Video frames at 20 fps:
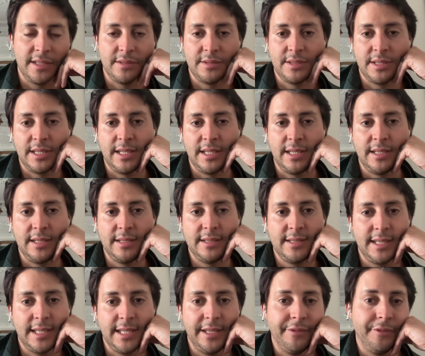they
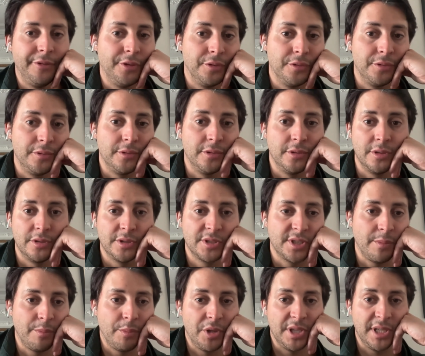give you
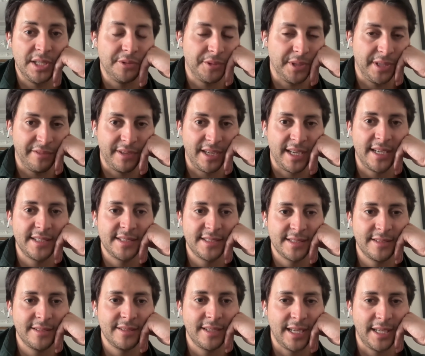some money to
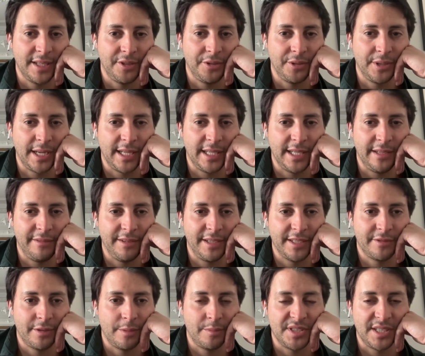invest, and you can
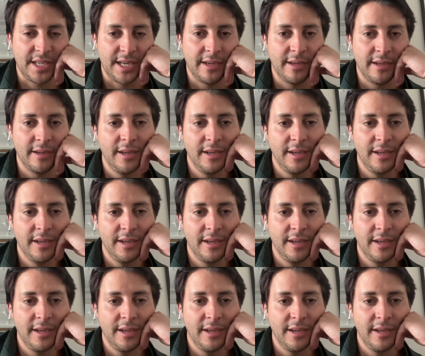invest from there.